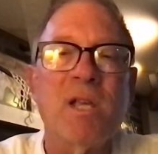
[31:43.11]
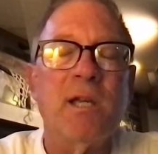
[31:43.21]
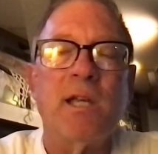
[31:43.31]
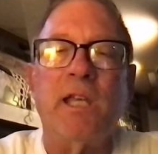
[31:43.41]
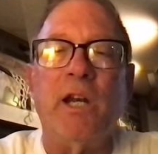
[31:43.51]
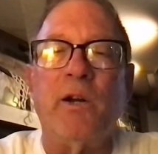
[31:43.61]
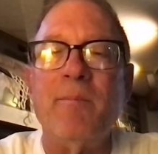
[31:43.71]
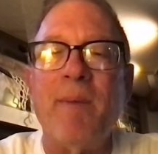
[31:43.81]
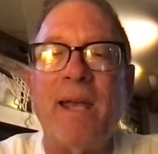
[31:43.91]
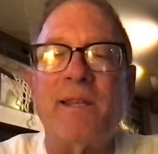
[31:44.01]
He
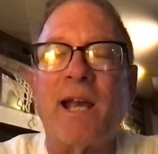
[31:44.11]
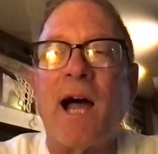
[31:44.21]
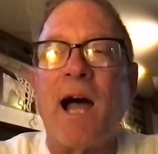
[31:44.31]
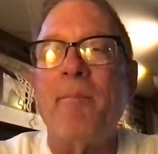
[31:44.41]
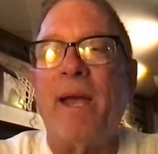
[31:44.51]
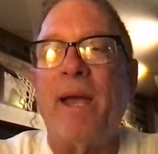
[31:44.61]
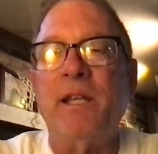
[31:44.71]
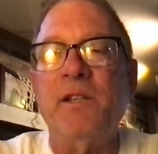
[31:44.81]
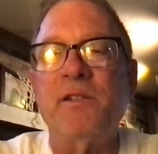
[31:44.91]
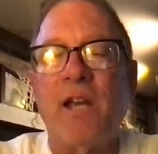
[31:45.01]
made the comment.
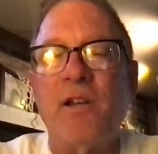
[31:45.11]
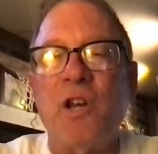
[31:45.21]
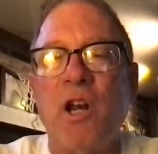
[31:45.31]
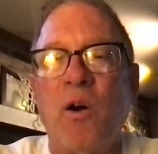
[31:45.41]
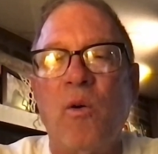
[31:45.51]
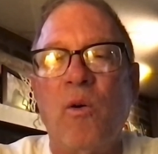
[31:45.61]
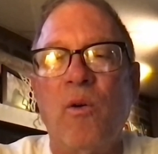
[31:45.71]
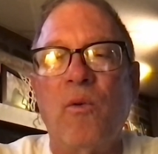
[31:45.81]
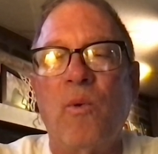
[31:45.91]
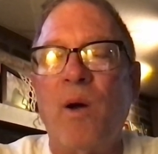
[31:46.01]
He said,
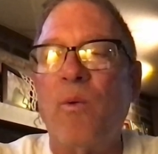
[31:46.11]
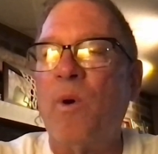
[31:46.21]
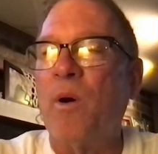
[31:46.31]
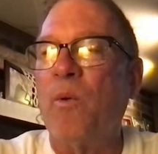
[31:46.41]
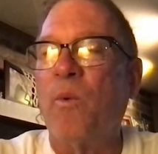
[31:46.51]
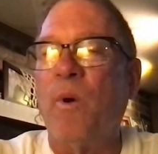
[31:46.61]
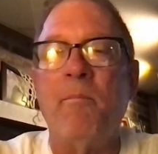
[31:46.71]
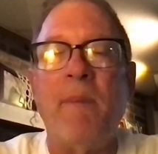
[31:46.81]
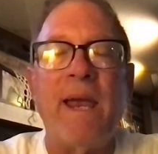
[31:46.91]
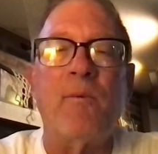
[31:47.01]

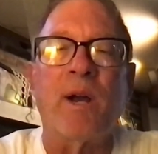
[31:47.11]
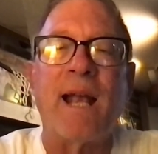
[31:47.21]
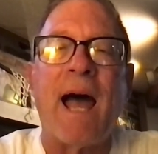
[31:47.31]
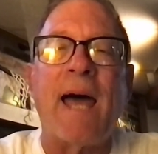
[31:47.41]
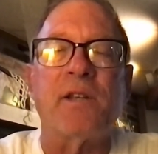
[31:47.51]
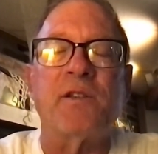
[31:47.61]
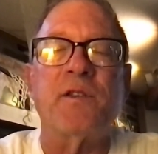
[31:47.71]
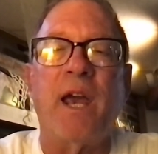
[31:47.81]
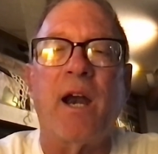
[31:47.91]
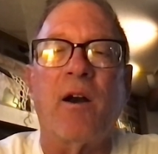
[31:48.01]
what got us
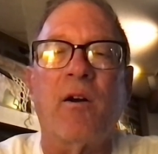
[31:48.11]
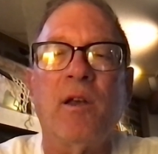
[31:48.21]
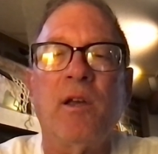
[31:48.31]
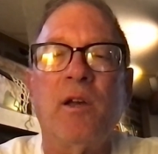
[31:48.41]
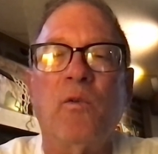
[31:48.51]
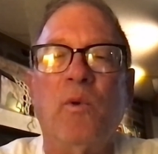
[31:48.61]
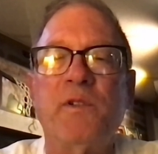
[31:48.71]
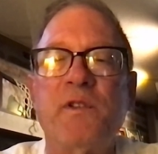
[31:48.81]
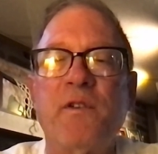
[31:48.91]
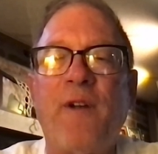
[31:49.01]
there
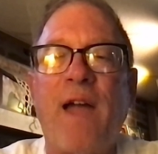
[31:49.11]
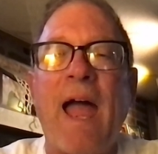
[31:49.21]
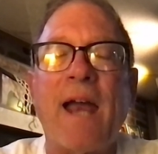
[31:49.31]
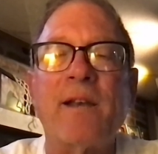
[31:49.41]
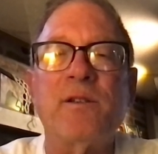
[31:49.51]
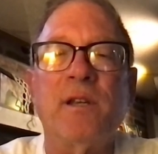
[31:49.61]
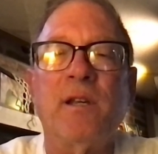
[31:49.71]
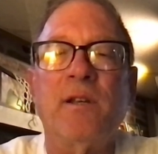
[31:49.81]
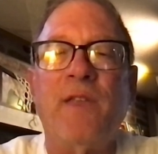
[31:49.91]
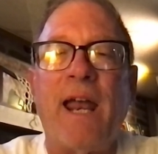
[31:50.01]
was the fact
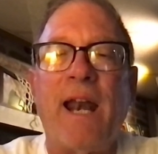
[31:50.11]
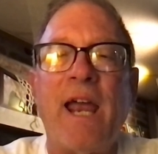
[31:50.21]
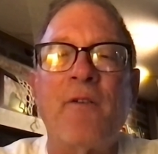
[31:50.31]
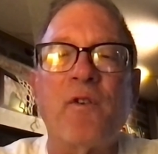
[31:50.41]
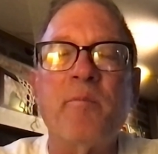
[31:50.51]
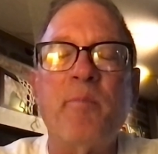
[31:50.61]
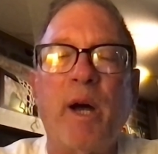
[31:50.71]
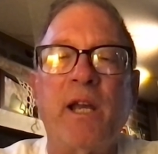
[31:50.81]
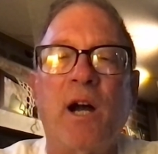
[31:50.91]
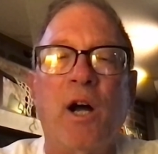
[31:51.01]
that
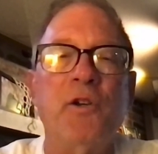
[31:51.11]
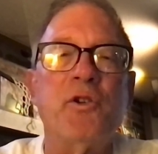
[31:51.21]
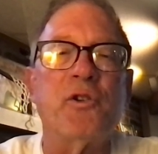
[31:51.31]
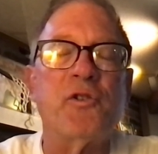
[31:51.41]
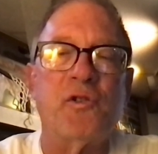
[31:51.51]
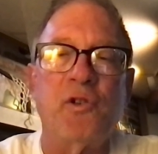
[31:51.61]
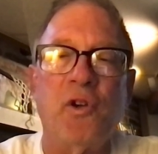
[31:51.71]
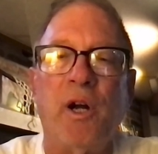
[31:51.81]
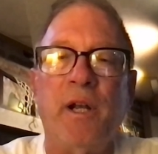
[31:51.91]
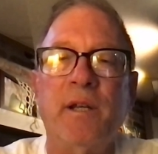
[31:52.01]
everybody
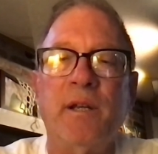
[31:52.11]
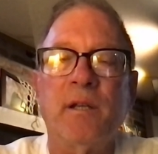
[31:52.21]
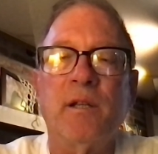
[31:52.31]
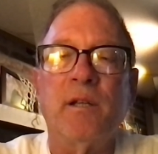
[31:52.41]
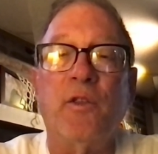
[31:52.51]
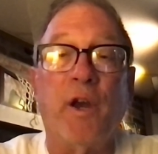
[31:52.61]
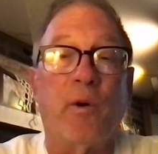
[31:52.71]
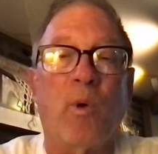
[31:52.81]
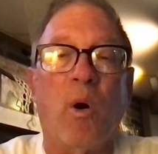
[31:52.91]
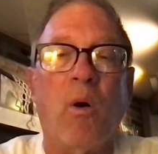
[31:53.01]
understood their
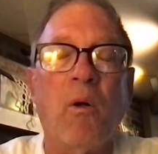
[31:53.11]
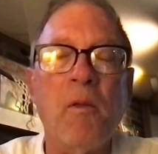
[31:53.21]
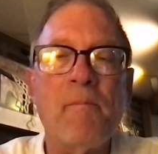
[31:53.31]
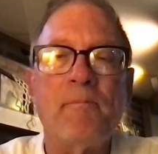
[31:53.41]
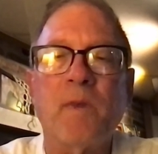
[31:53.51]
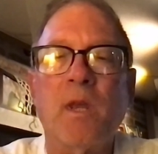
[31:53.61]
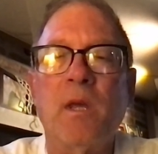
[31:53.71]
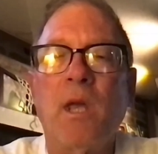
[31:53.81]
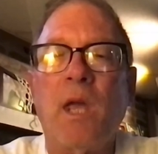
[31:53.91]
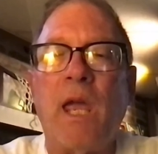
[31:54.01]
role
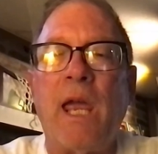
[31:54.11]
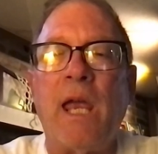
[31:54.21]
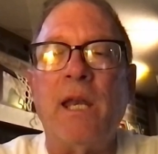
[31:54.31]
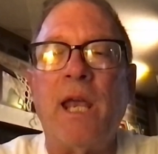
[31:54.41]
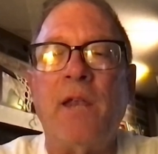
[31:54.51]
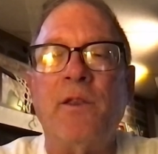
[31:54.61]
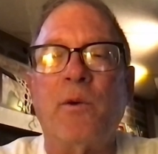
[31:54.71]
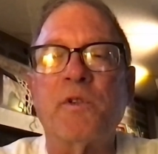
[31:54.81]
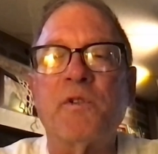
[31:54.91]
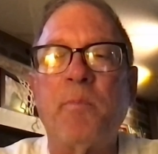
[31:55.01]
and the
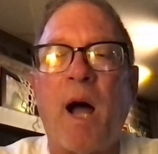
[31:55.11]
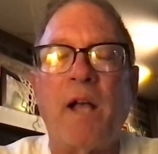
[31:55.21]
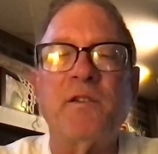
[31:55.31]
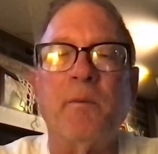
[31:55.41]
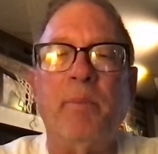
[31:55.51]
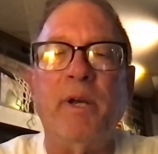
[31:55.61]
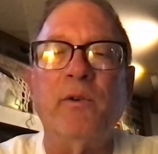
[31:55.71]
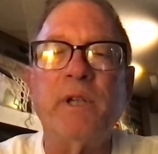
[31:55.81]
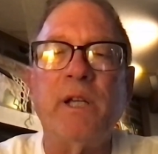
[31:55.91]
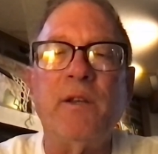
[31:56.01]

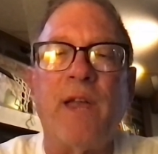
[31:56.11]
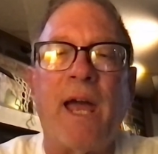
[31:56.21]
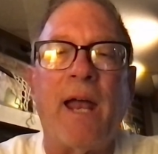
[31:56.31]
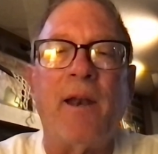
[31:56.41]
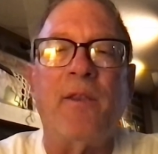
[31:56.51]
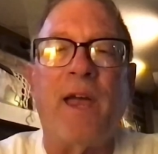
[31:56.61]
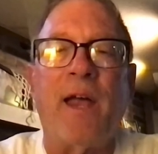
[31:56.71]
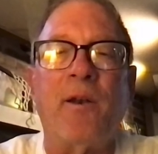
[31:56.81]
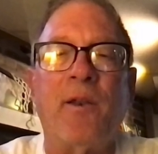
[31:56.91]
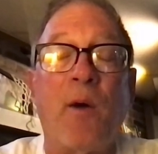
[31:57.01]
responsibility
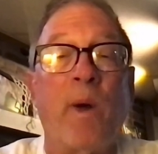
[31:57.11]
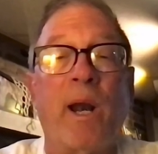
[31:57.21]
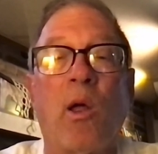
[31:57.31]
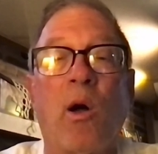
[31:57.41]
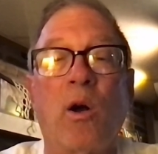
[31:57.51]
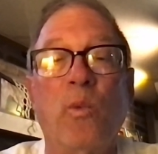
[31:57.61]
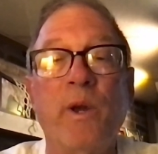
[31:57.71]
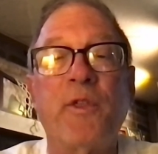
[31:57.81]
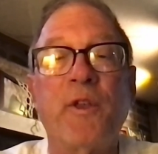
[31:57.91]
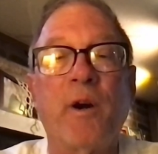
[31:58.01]
that went along
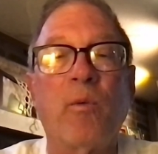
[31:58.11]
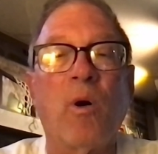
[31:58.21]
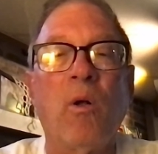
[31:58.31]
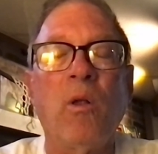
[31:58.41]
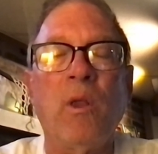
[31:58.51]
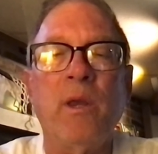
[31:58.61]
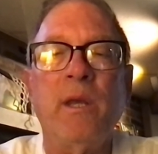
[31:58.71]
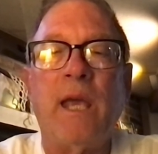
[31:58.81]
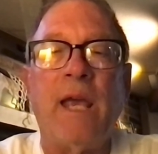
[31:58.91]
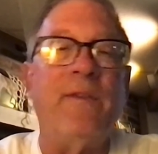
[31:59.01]
with their role,
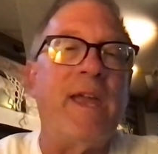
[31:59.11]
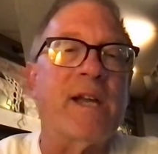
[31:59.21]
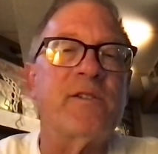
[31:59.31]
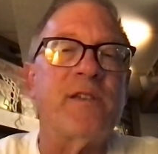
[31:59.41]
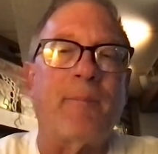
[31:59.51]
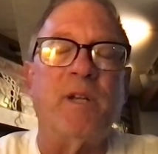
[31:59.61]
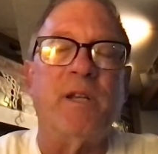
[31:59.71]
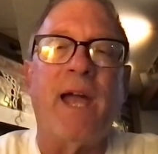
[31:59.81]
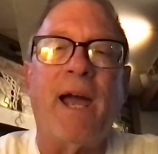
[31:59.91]
and they accepted that.